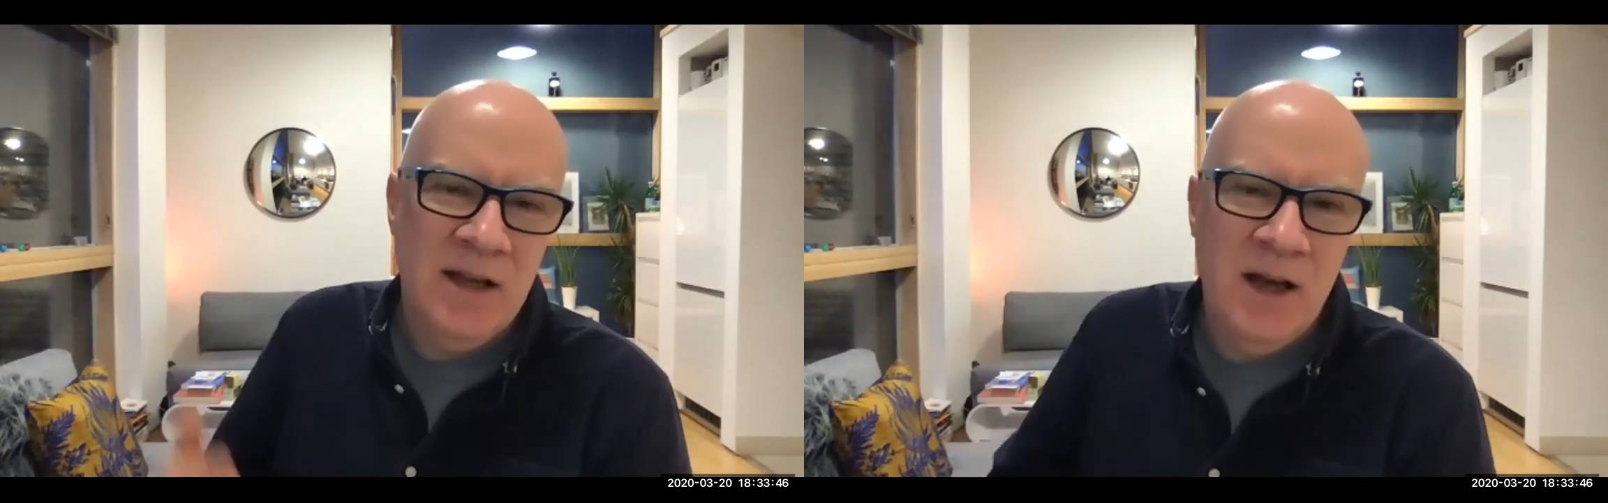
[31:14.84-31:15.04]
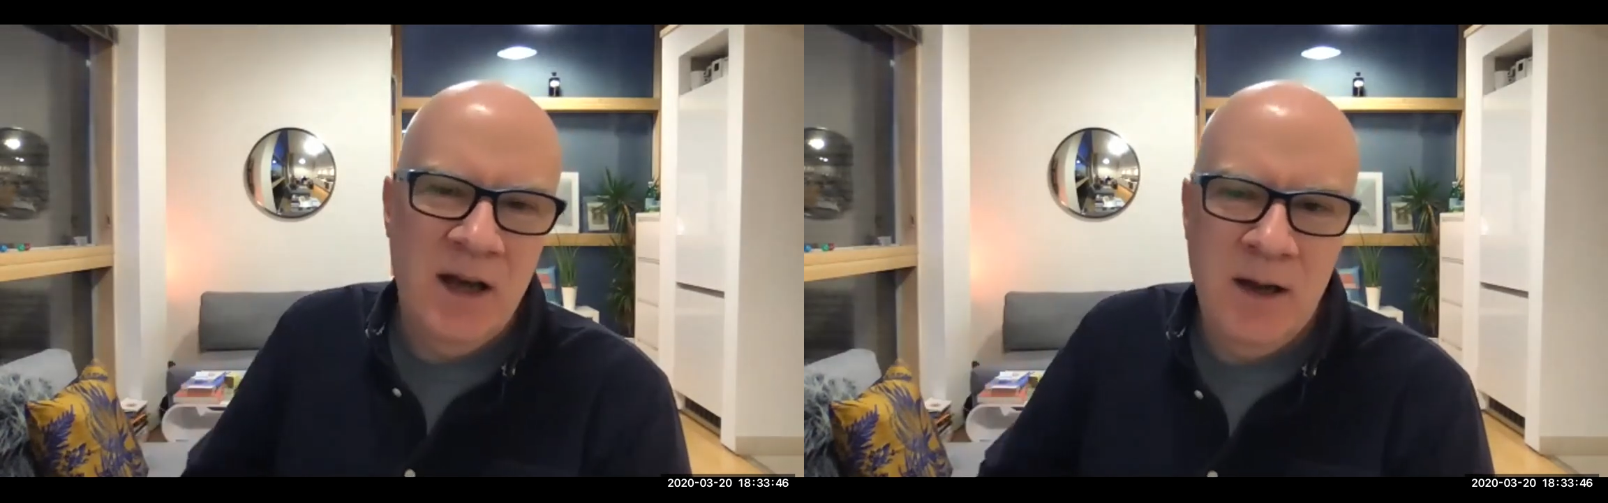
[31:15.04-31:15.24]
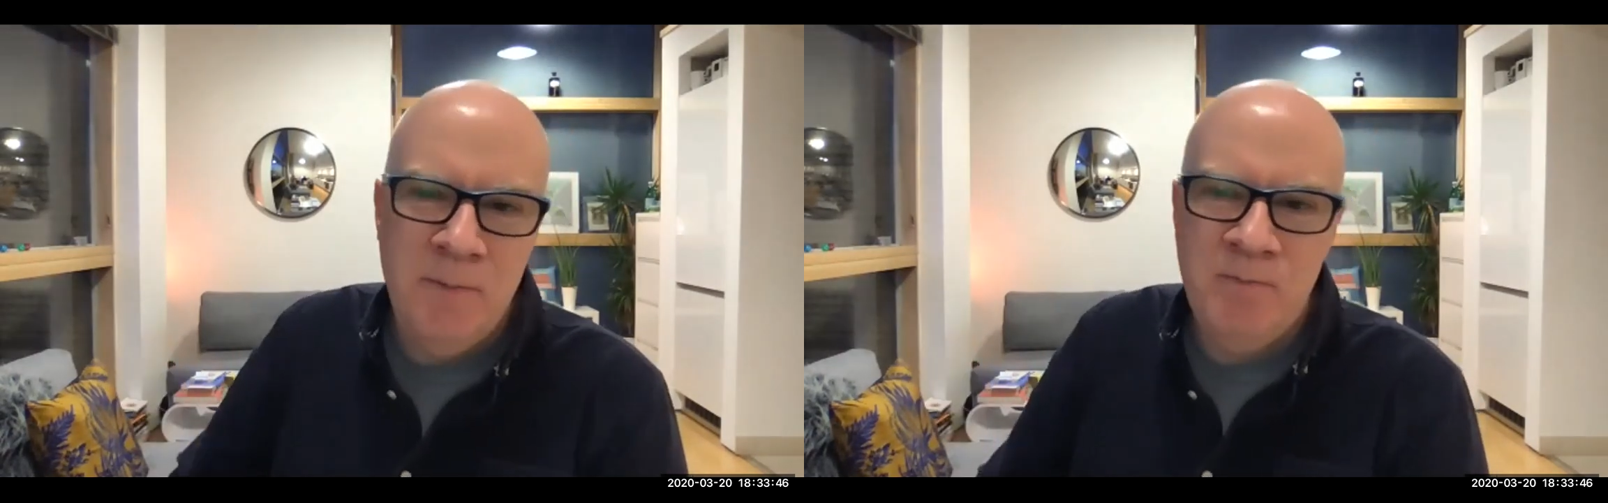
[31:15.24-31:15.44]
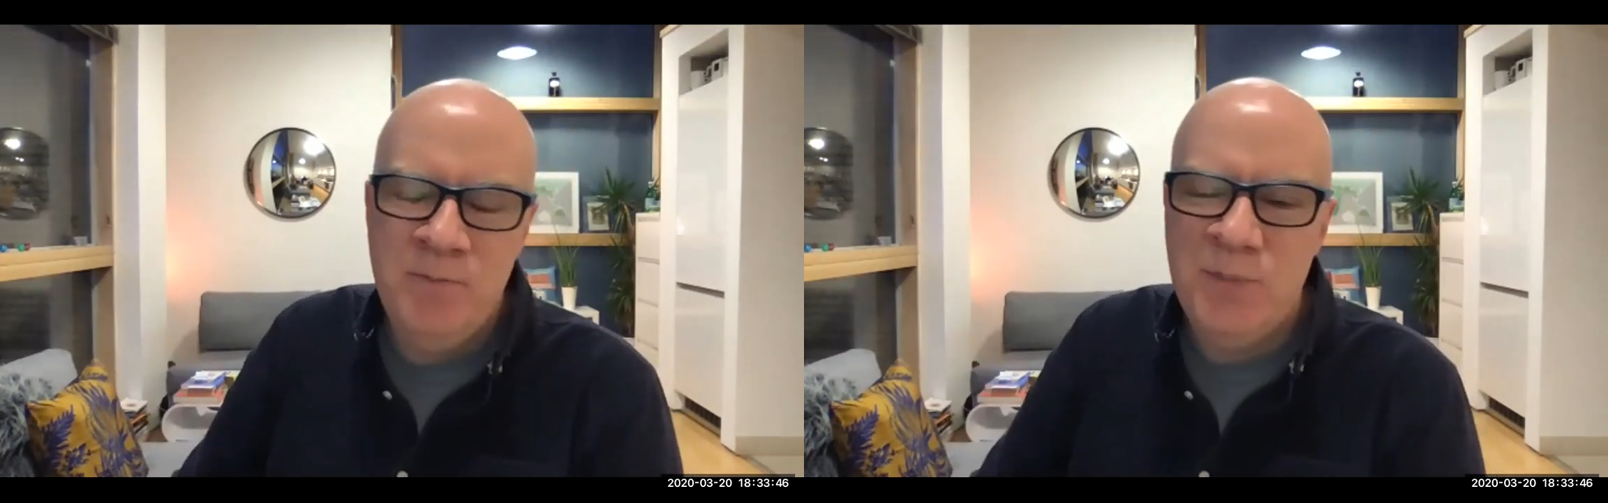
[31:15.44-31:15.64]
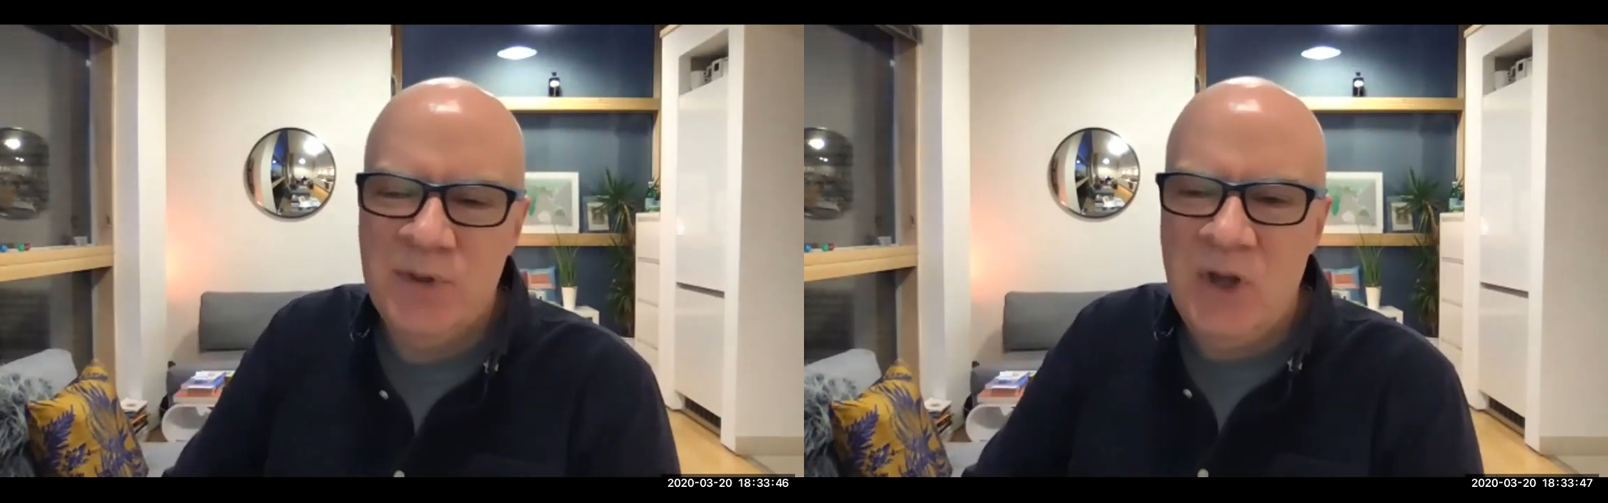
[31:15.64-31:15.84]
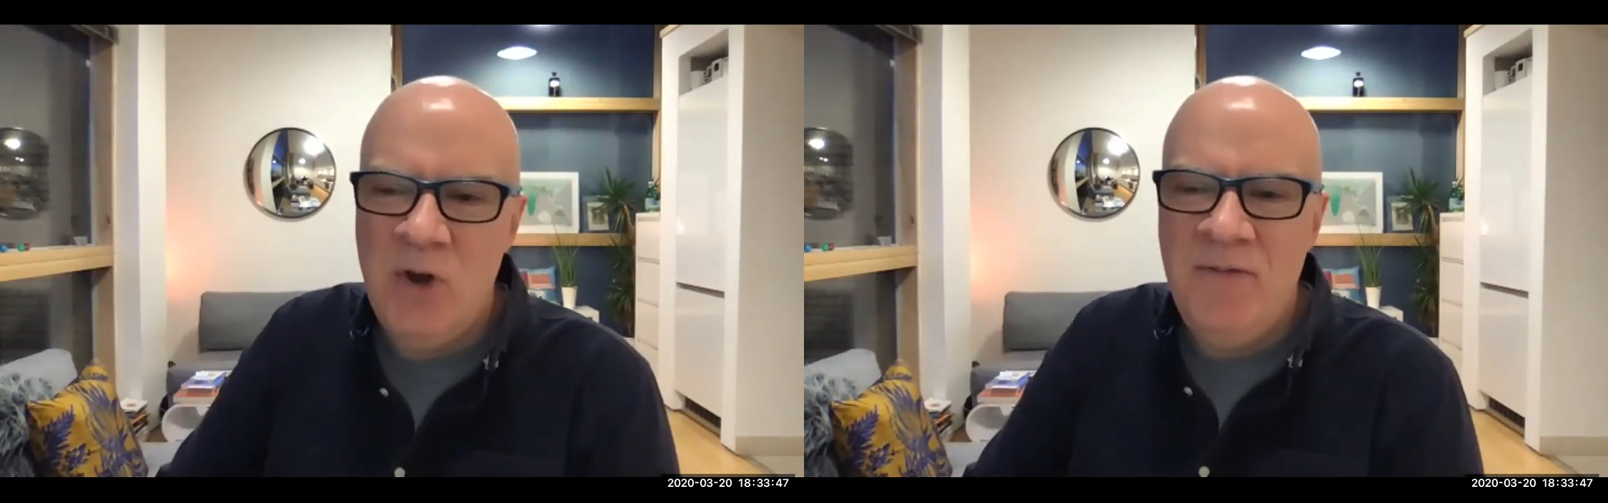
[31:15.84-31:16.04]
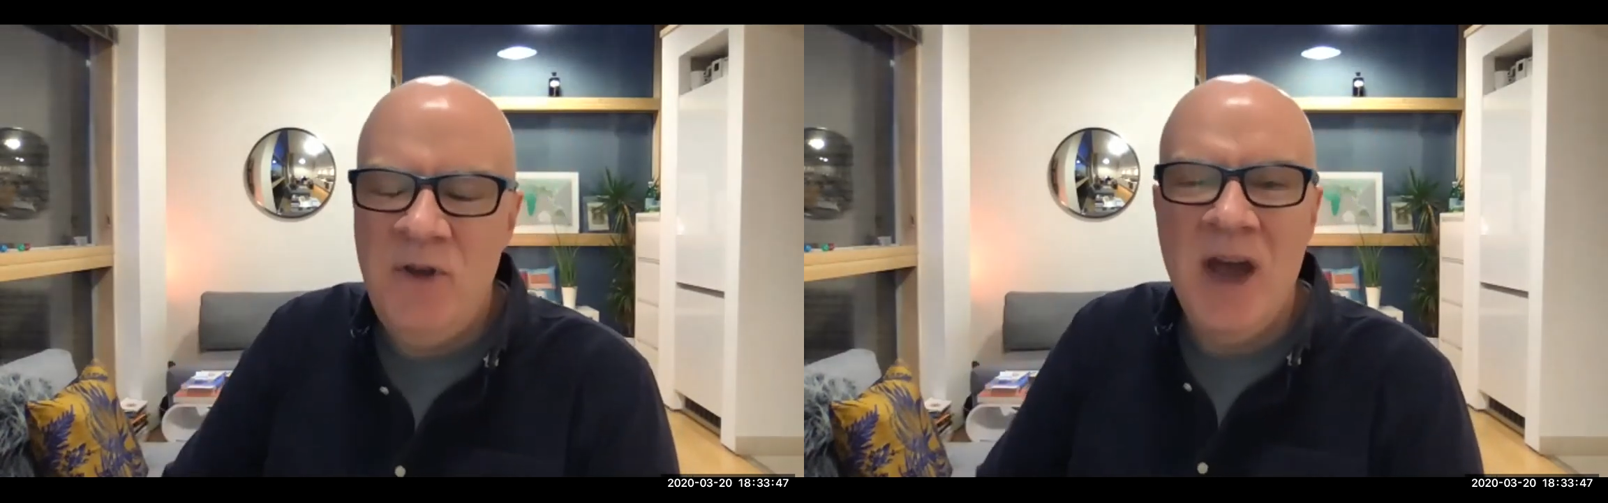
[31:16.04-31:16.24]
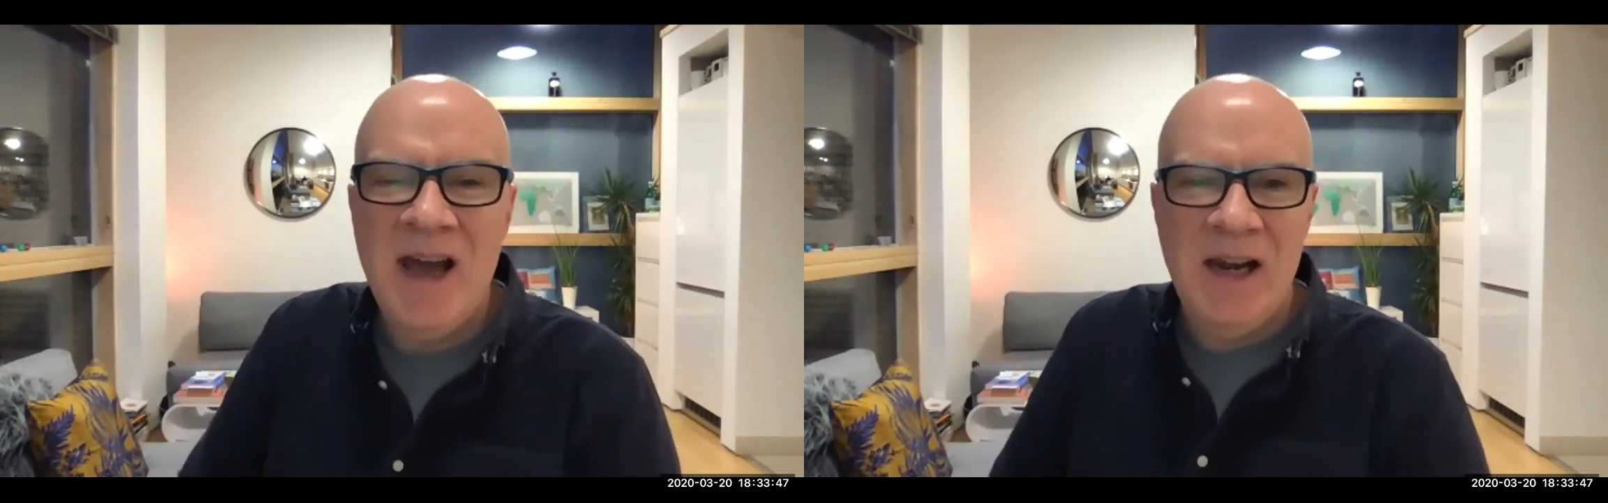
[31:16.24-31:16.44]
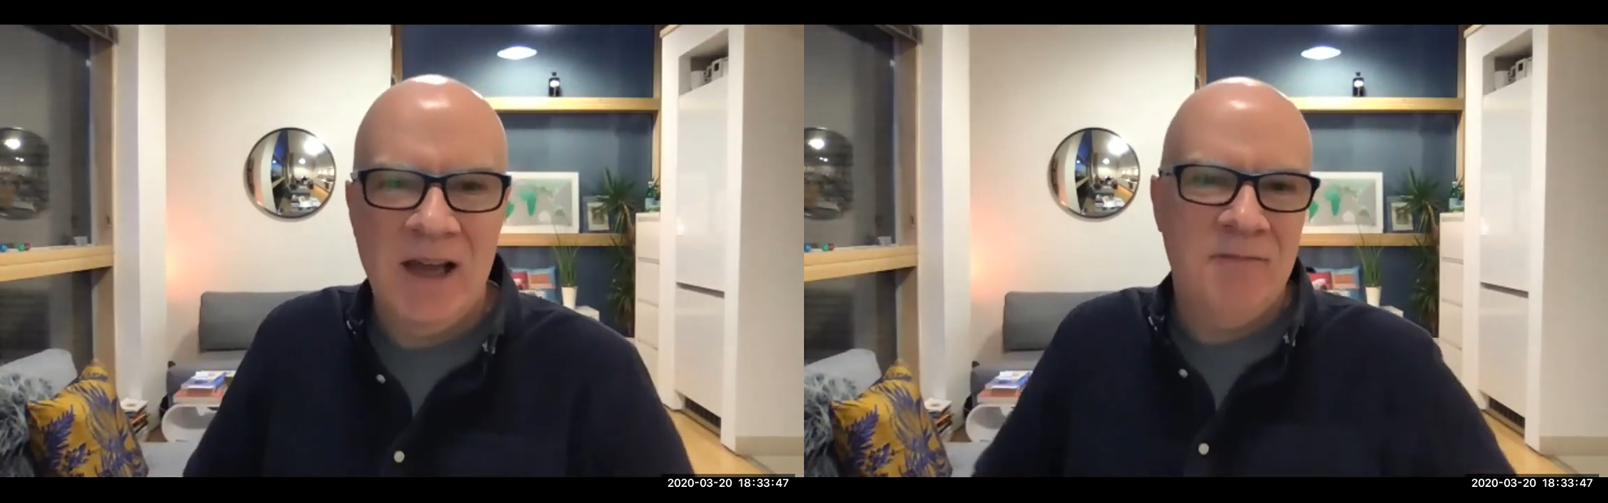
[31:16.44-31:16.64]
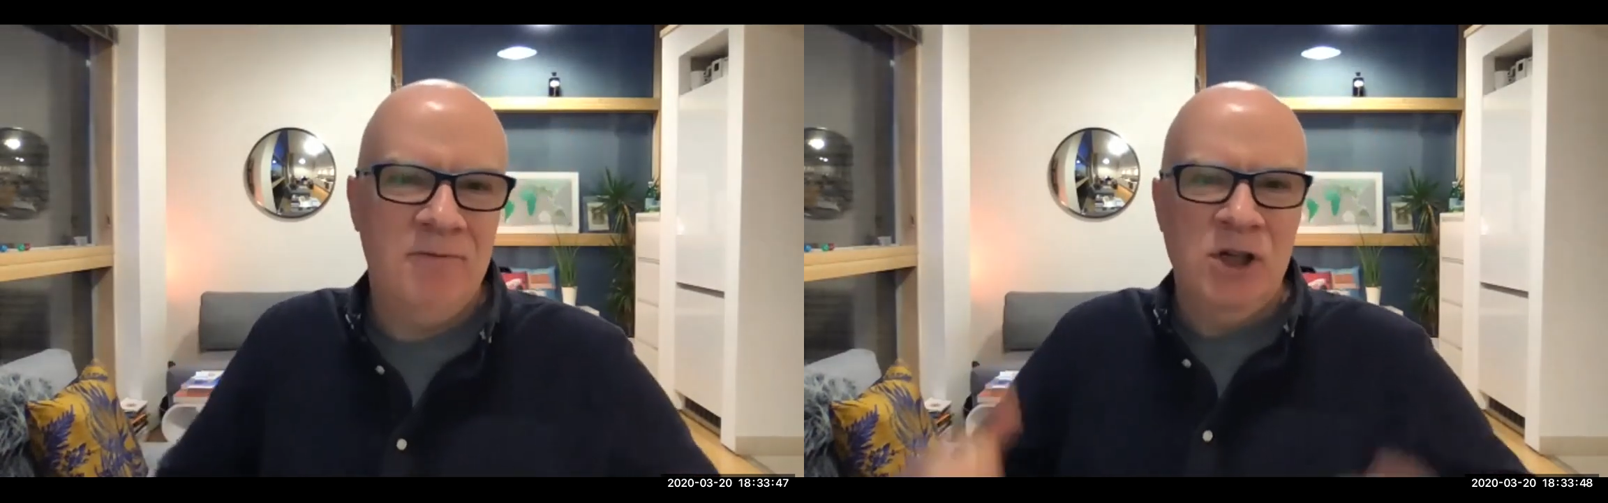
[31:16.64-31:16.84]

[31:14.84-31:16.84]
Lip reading: So if you had like